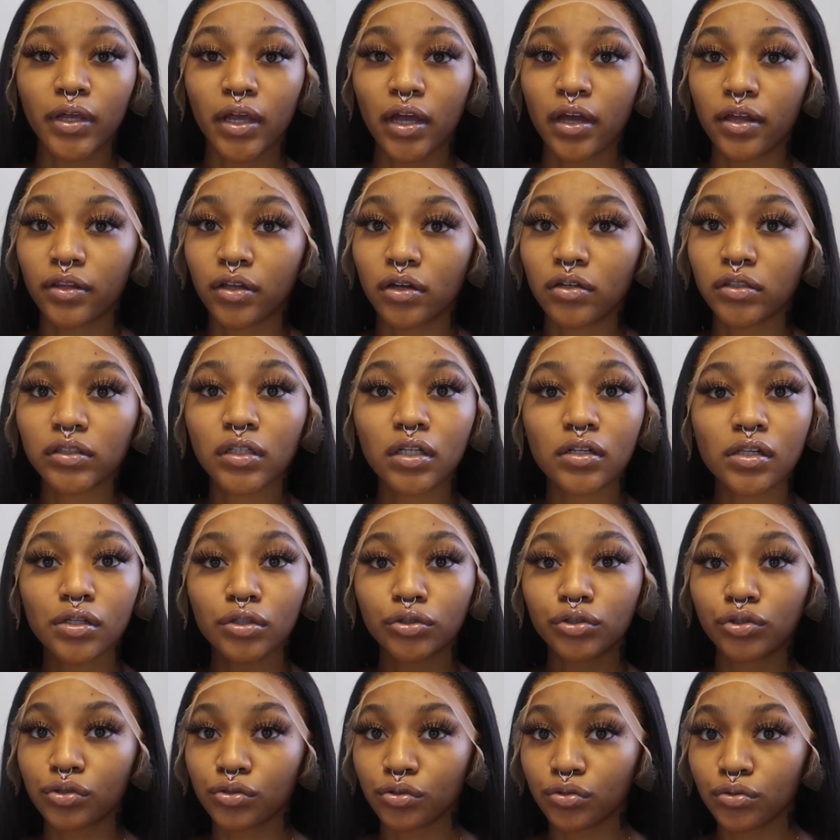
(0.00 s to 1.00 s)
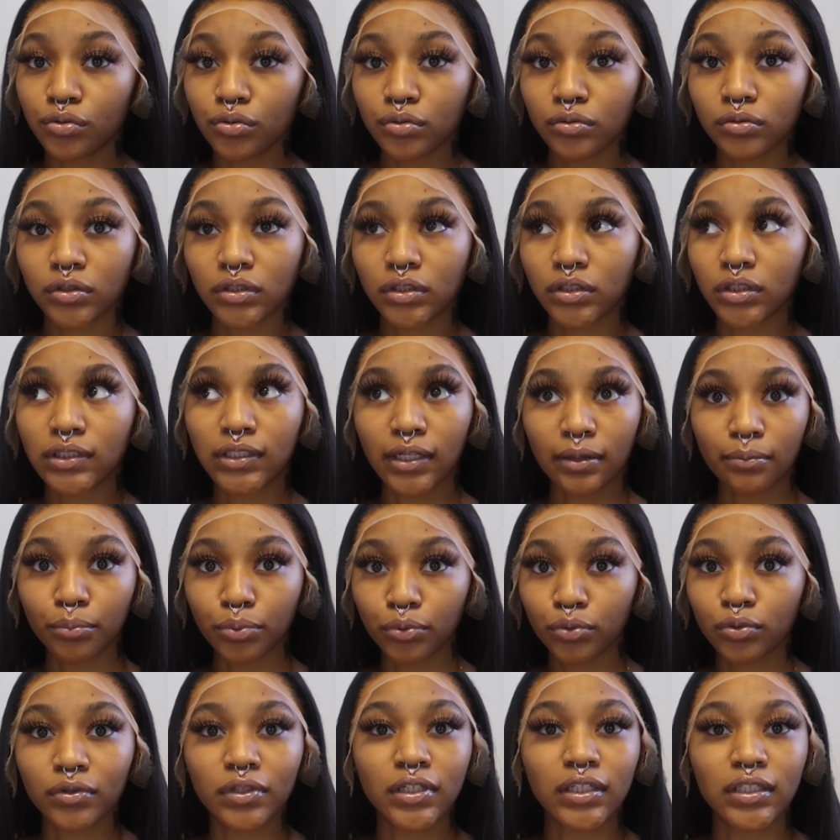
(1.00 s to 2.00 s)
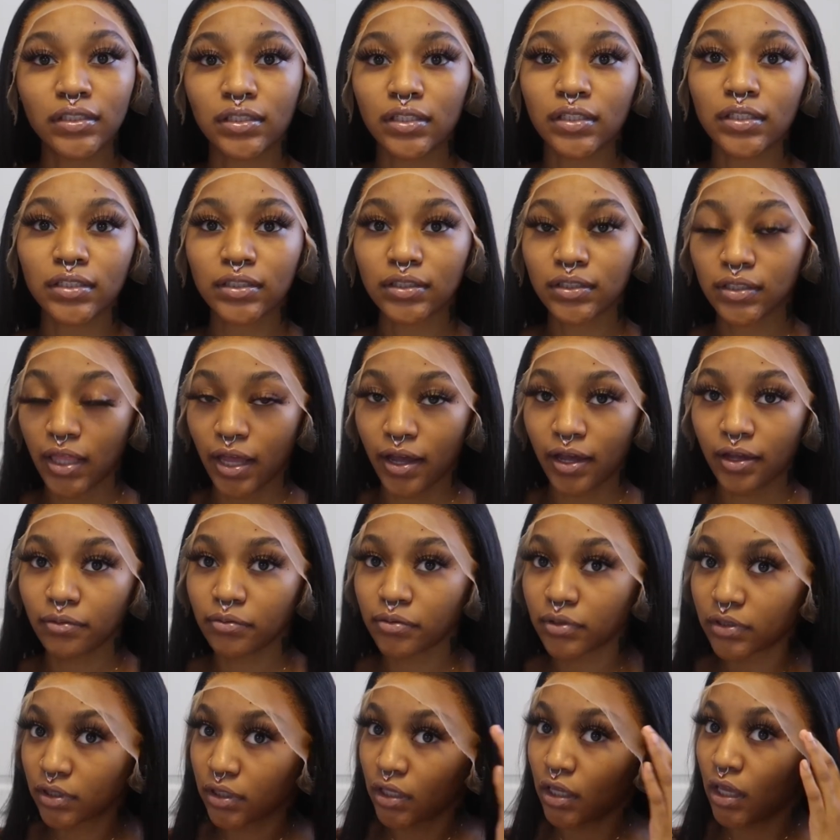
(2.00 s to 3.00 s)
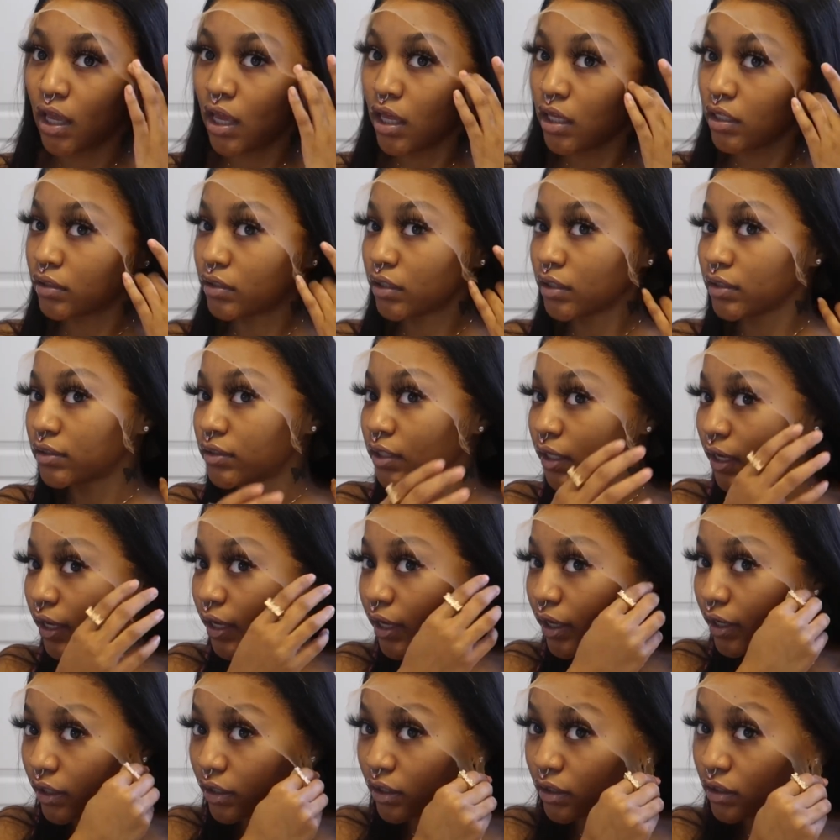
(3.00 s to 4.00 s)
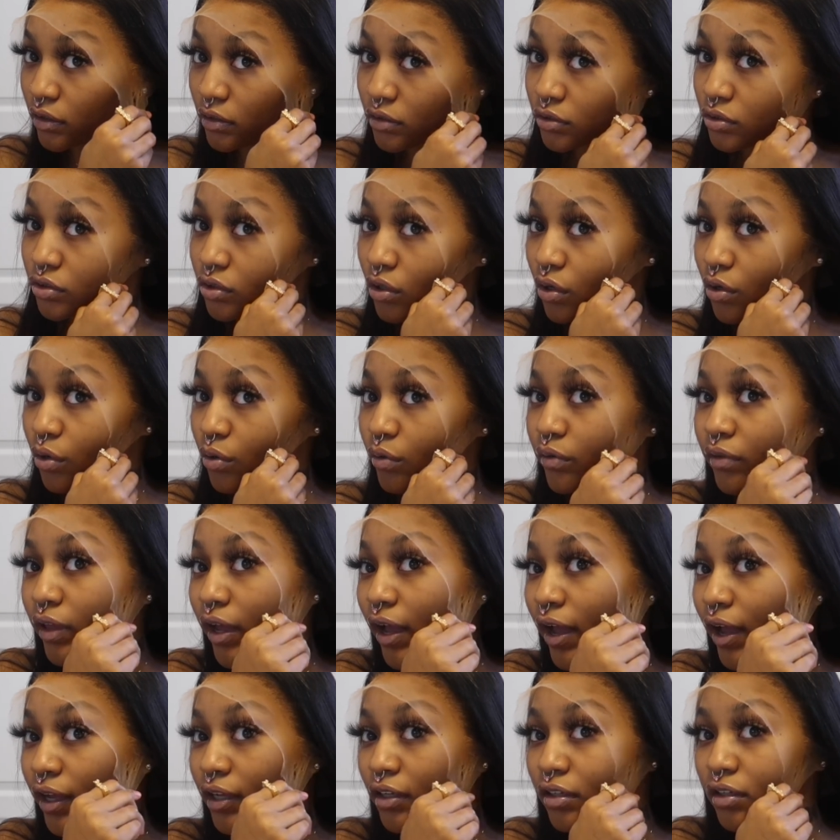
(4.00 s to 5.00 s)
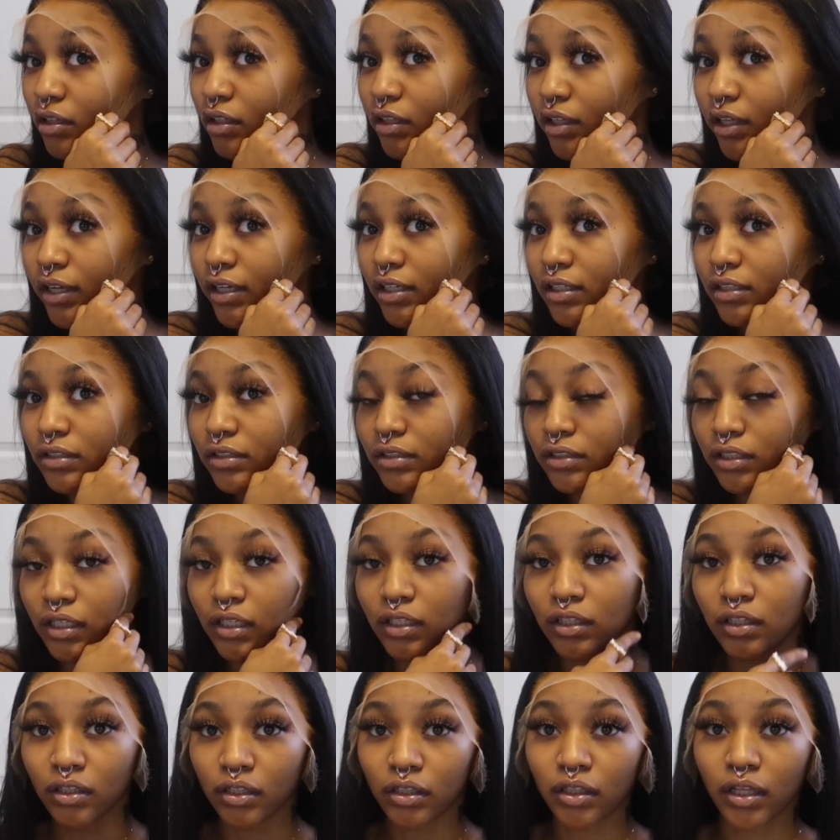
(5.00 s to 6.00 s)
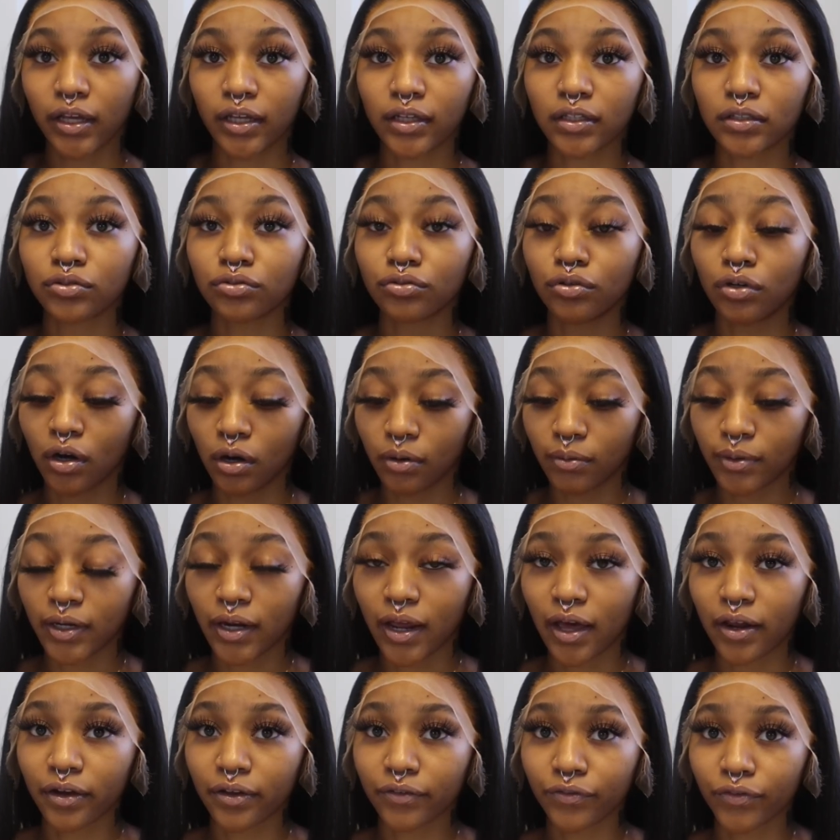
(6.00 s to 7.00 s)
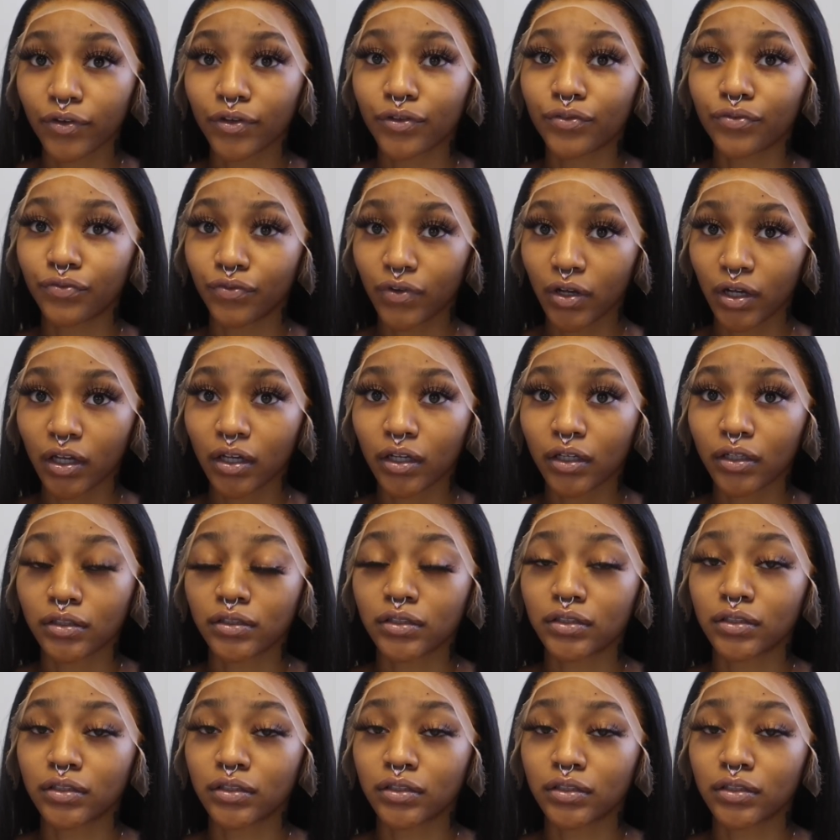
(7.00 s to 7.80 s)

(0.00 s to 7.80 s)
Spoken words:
yeah, those are the two simple easy steps to take so that your lace can look like it's growing out of your fucking